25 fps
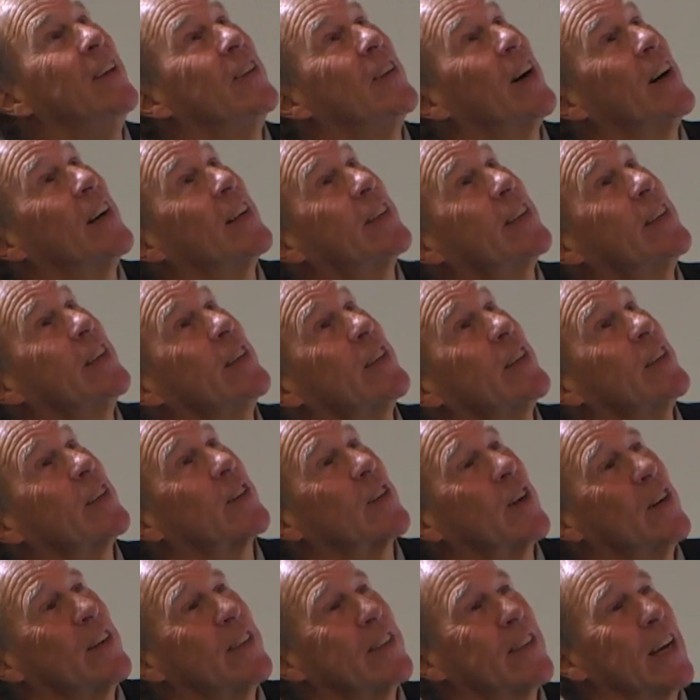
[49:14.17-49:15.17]

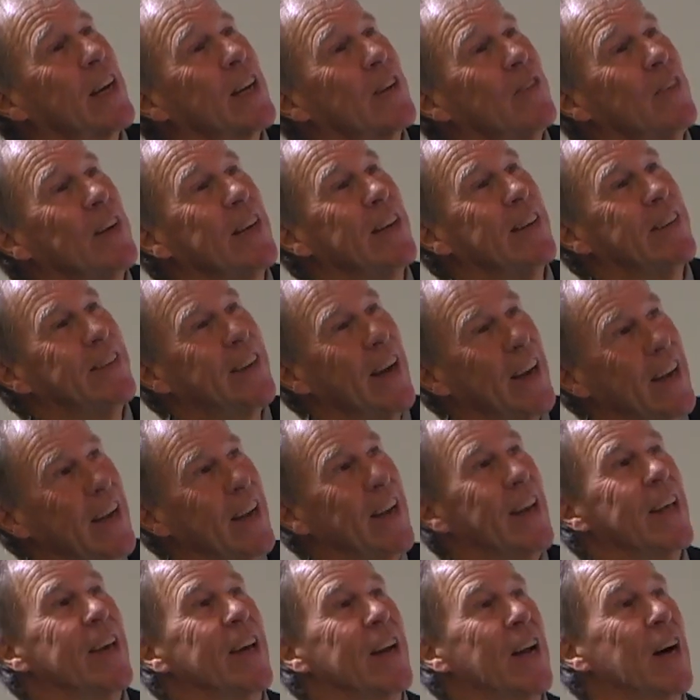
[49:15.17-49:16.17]
Dietitians contact me
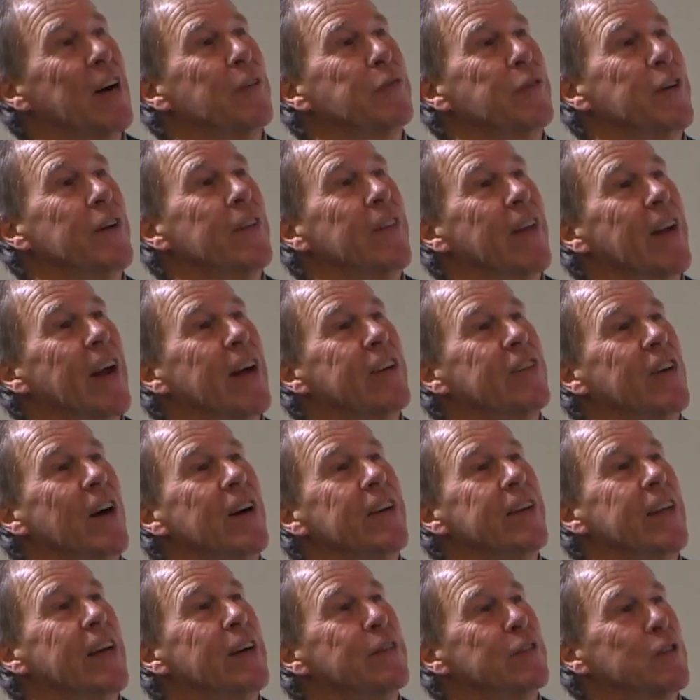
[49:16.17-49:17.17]
daily and I feel that I
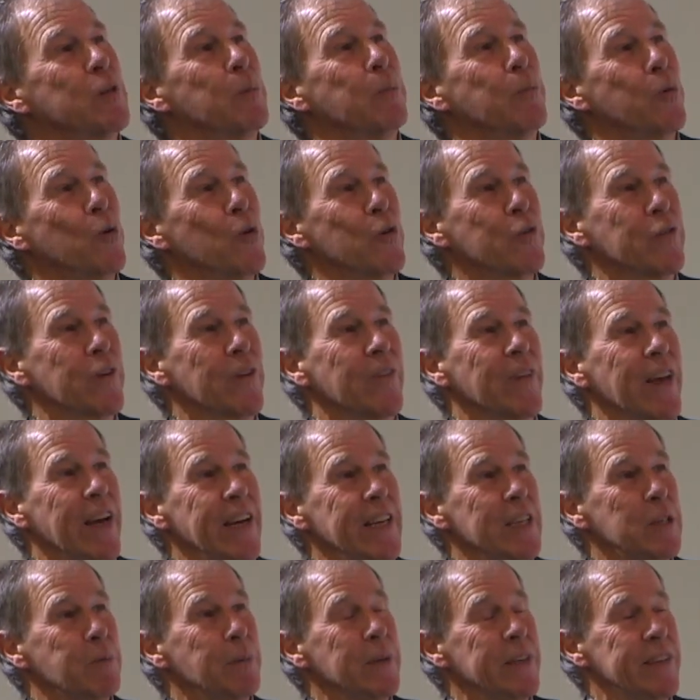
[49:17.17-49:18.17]
don't have support from the
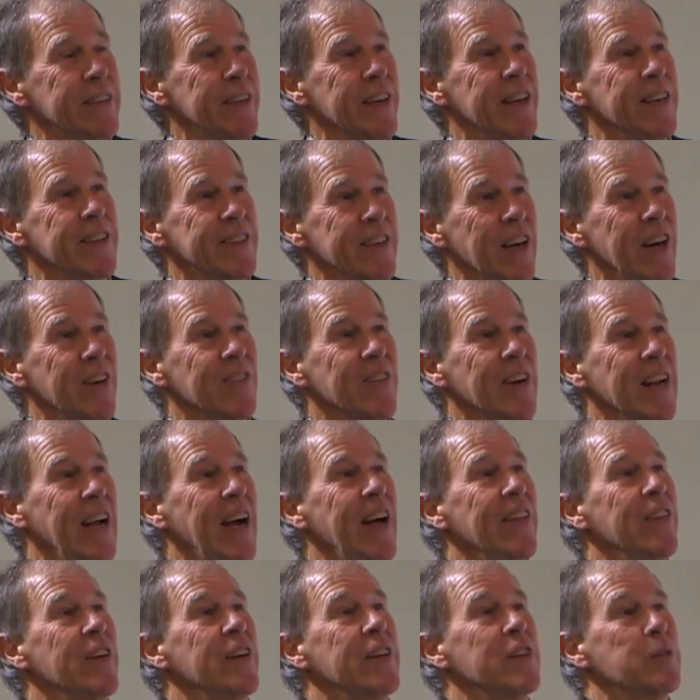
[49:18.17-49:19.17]
HPCSA. I'm
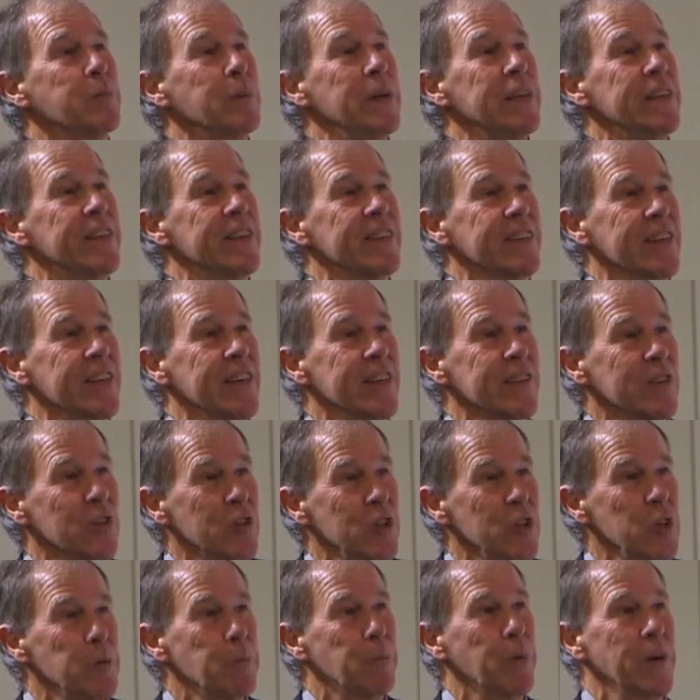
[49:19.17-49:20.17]
glad that it's been discussed.
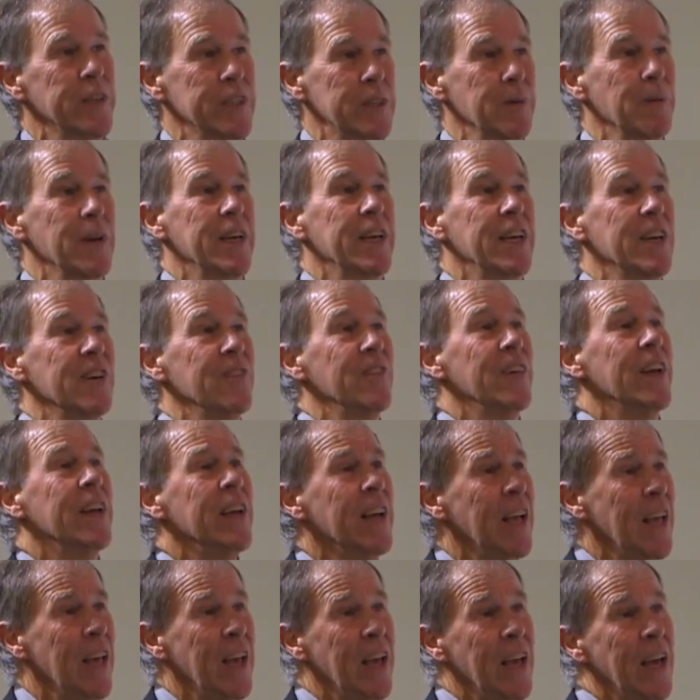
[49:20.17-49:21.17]
Could you possibly give
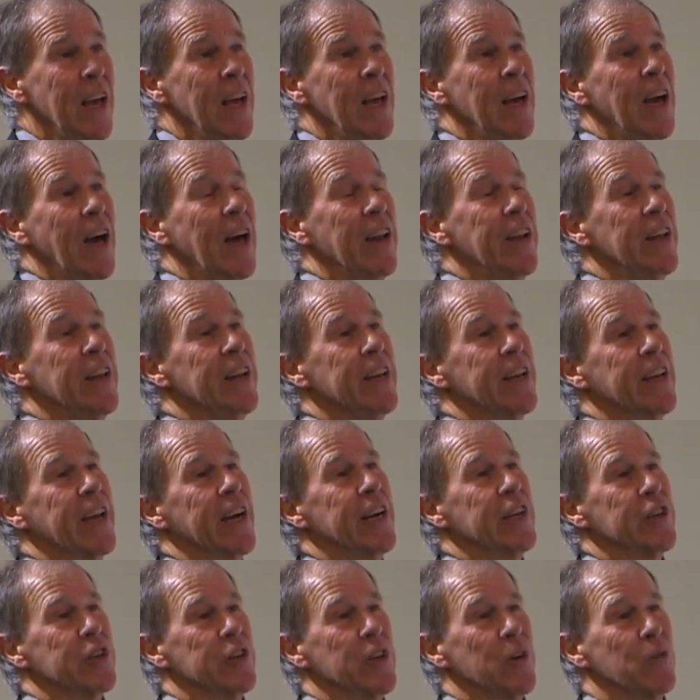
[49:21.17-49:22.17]
me an
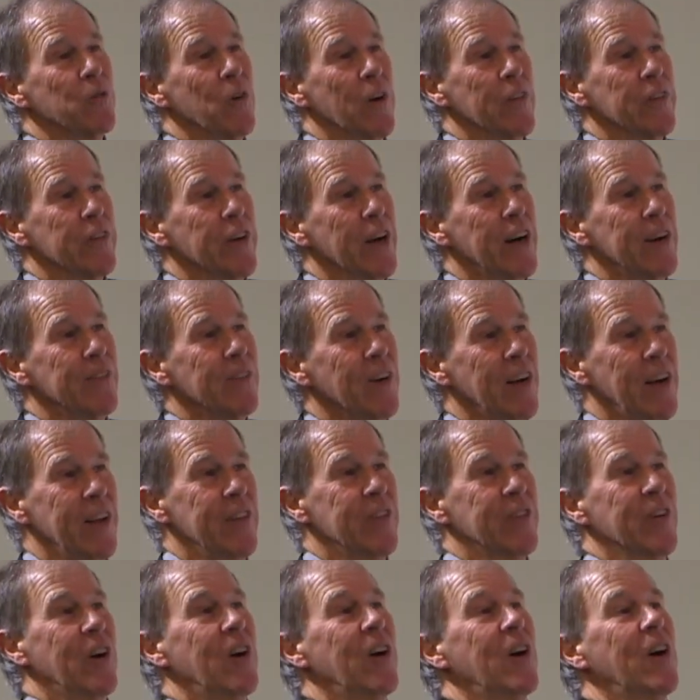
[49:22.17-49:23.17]
indication of what
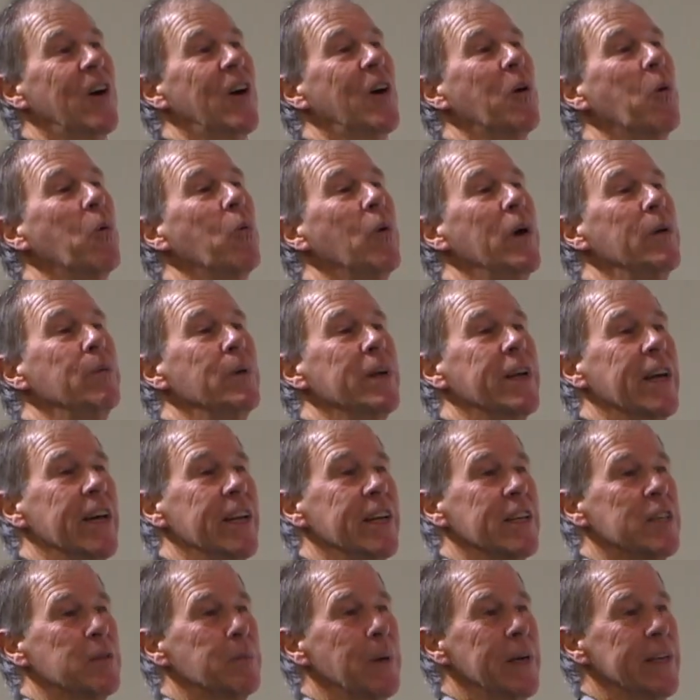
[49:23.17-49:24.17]
timelines are when we
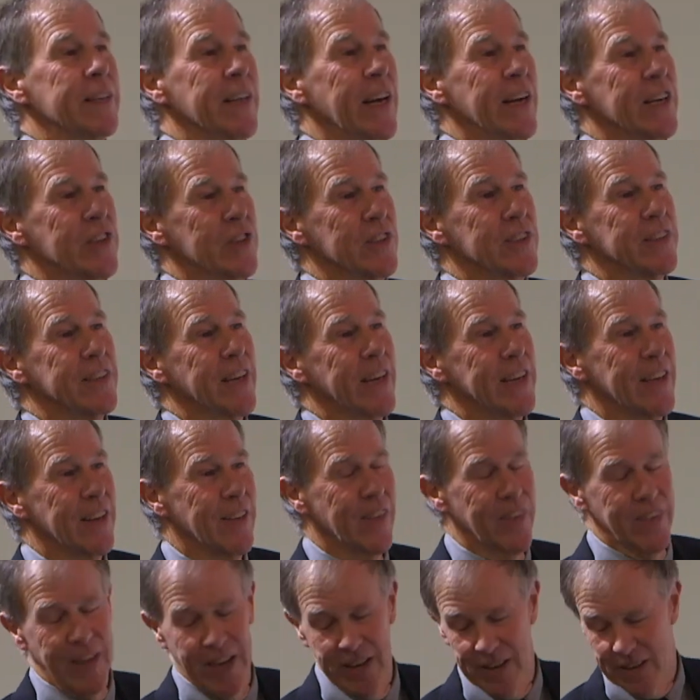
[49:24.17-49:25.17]
can expect action
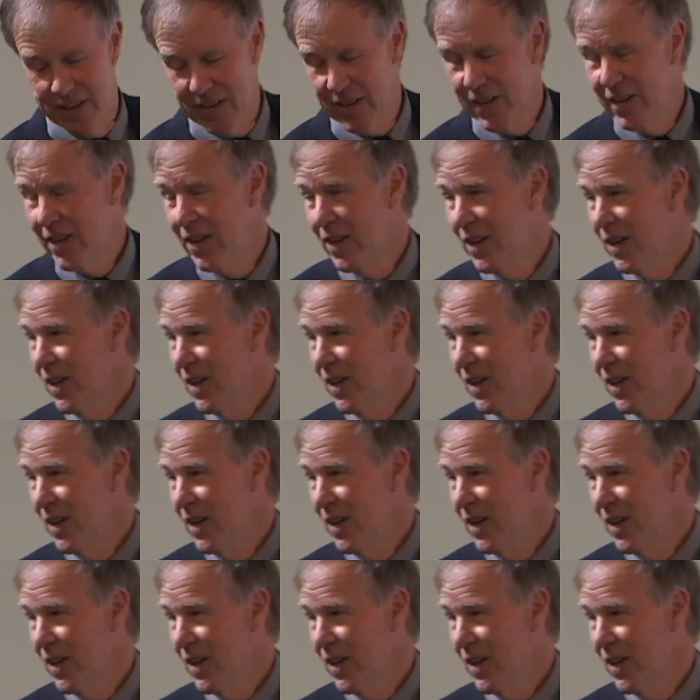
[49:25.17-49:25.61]
taken? Thanks.